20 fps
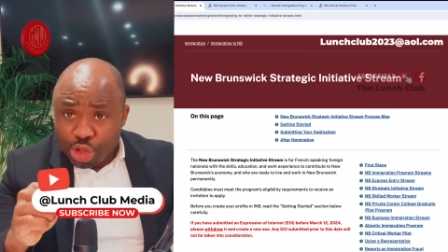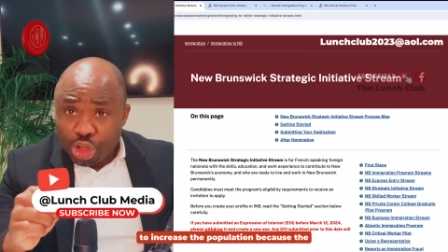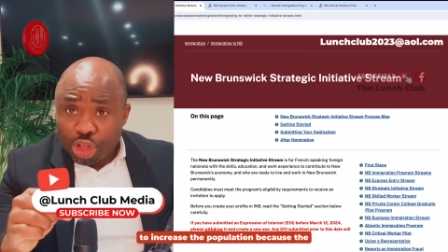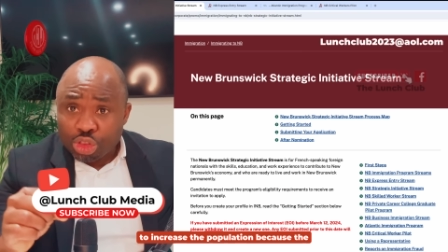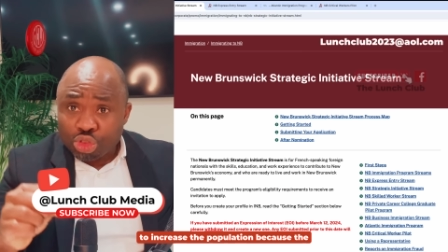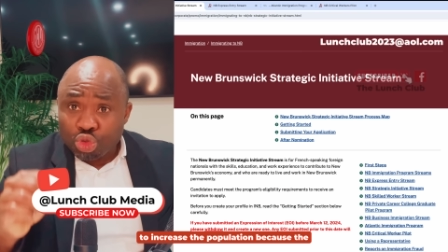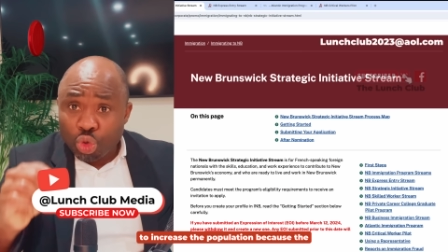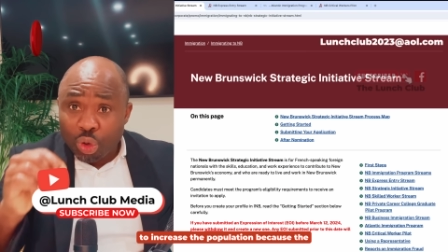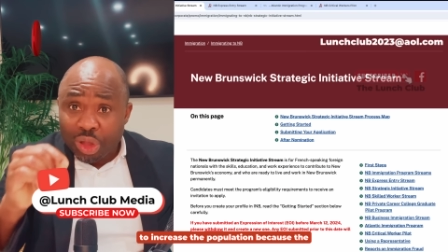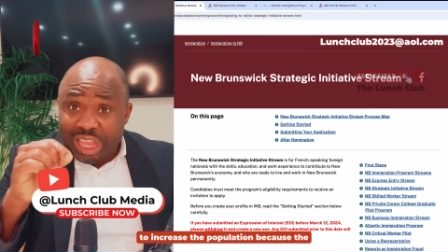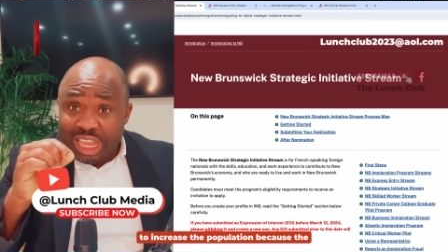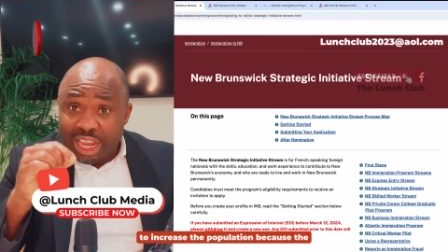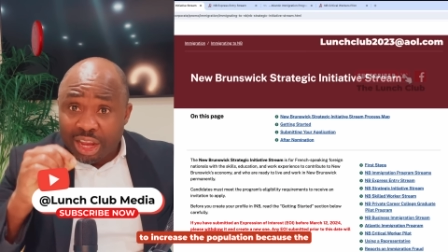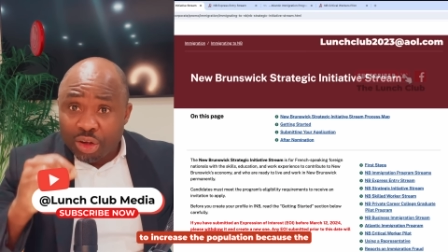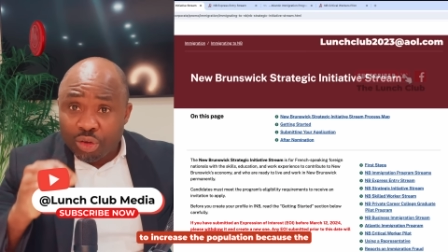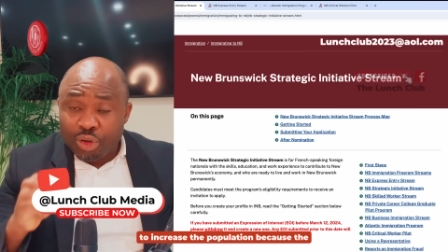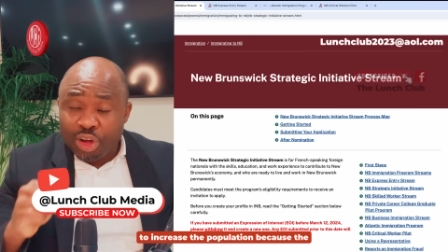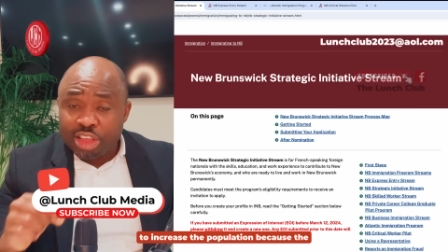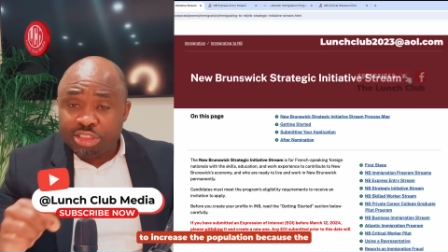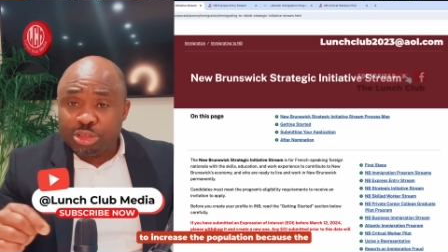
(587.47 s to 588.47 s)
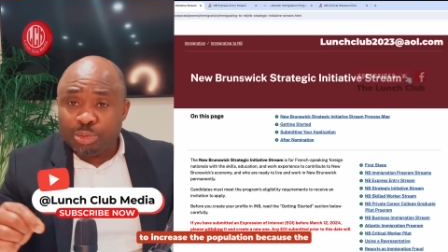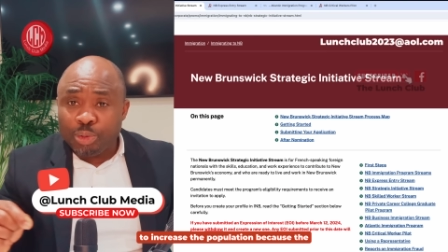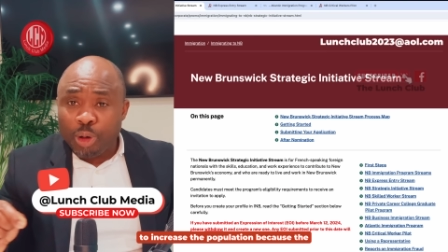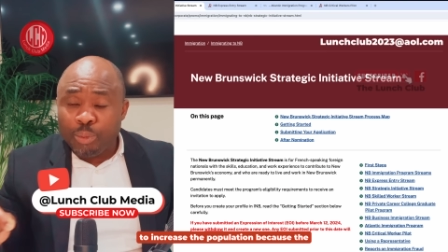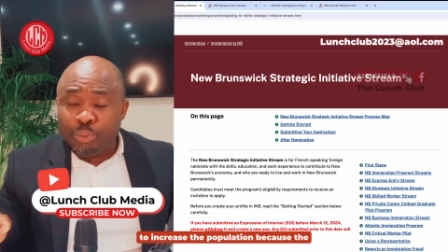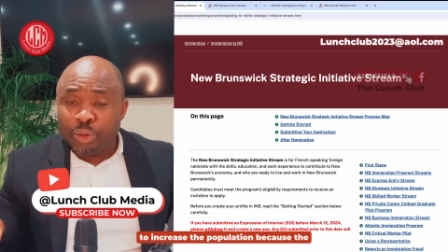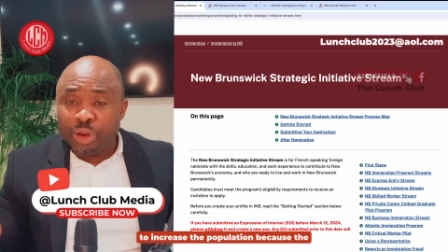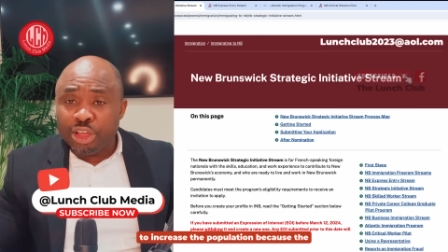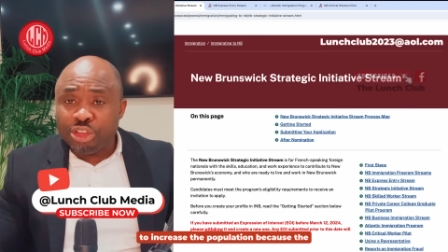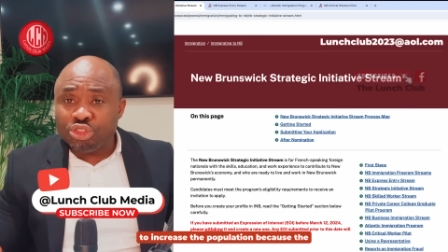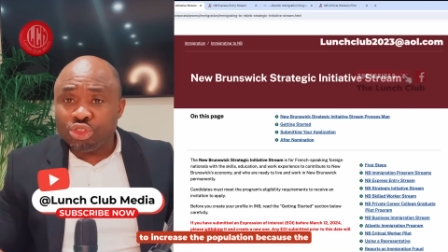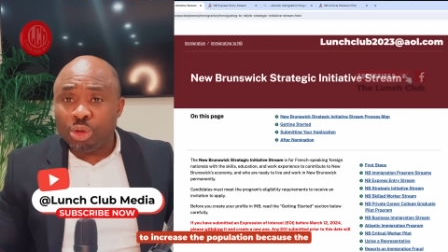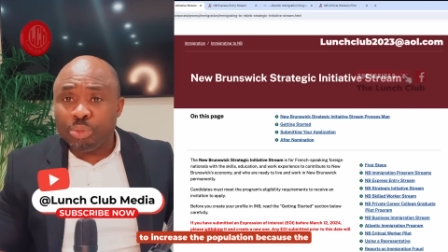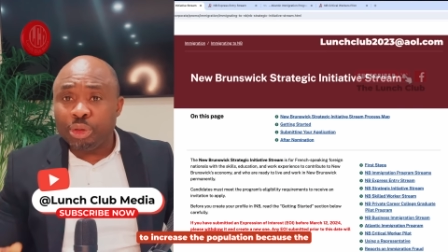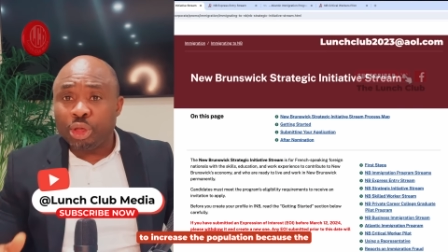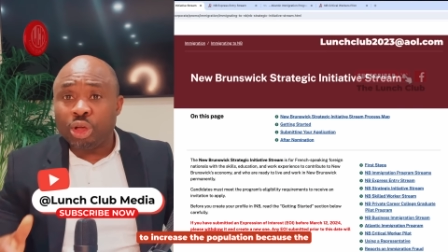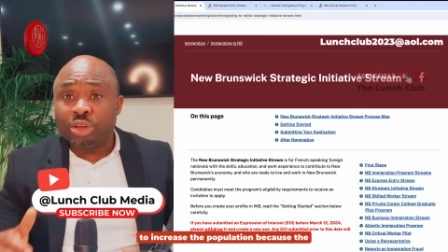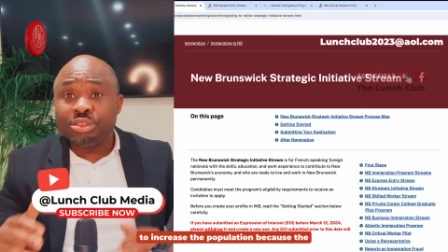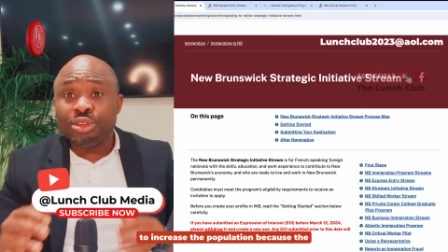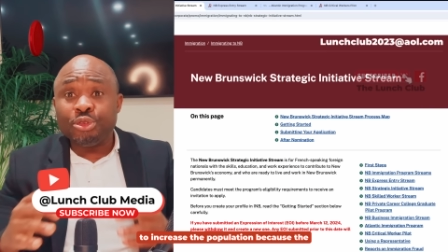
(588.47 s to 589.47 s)
to increase the population
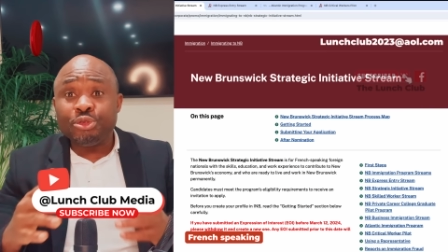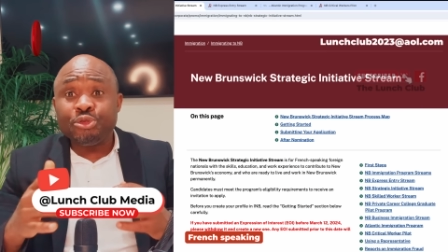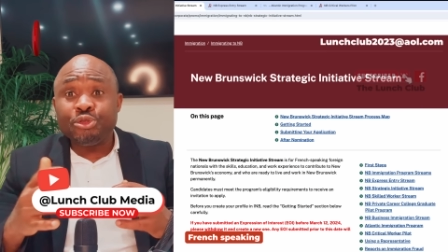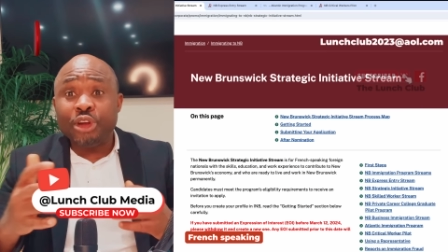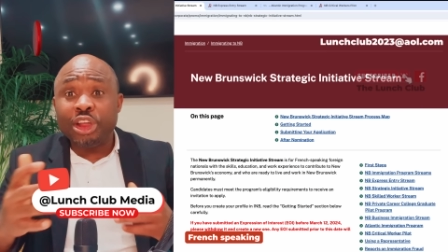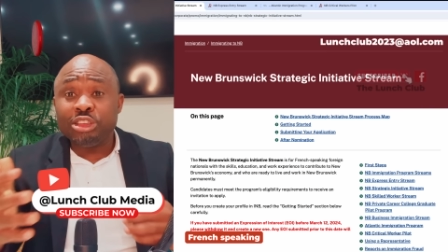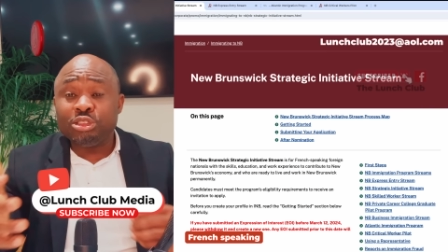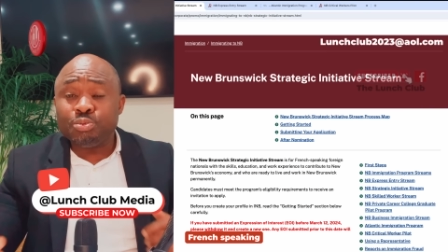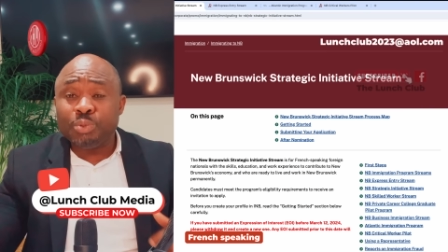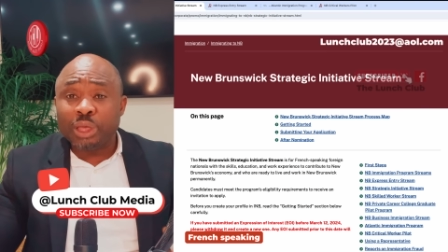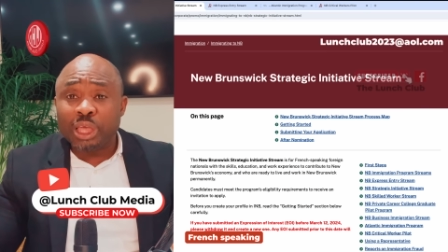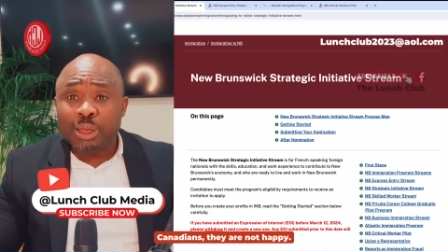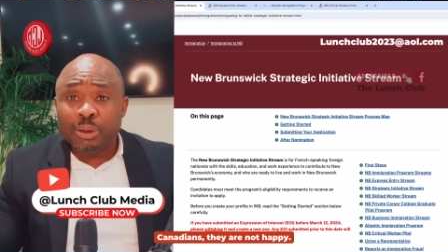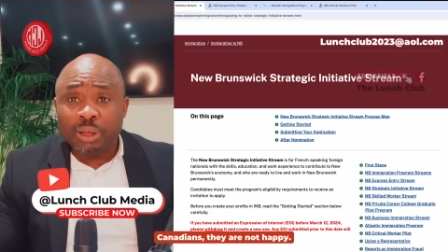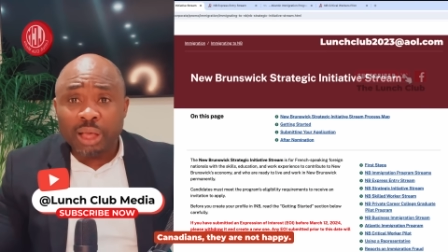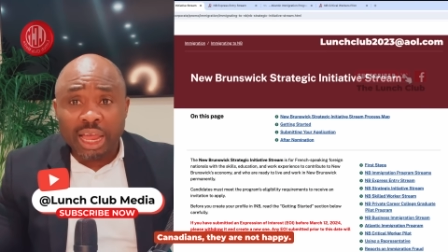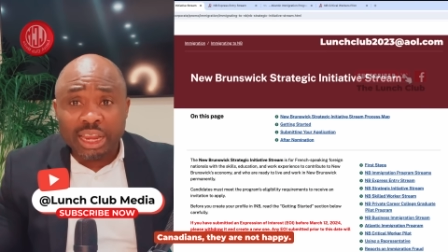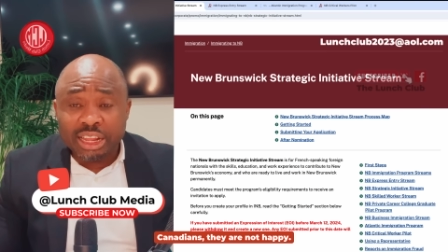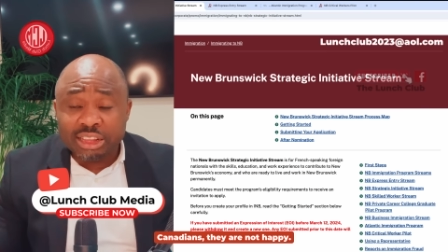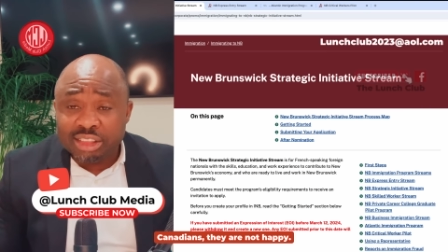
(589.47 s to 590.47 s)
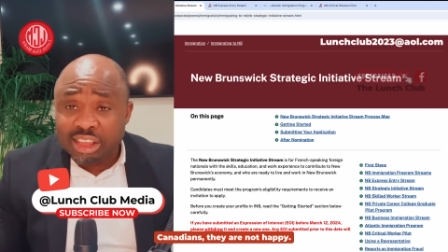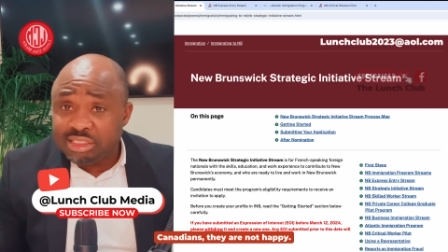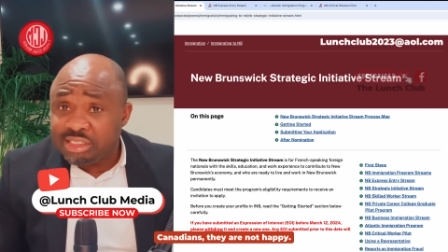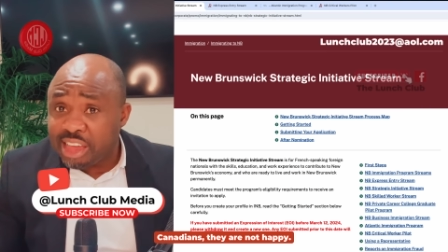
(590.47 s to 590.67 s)
because the French-speaking Canadians,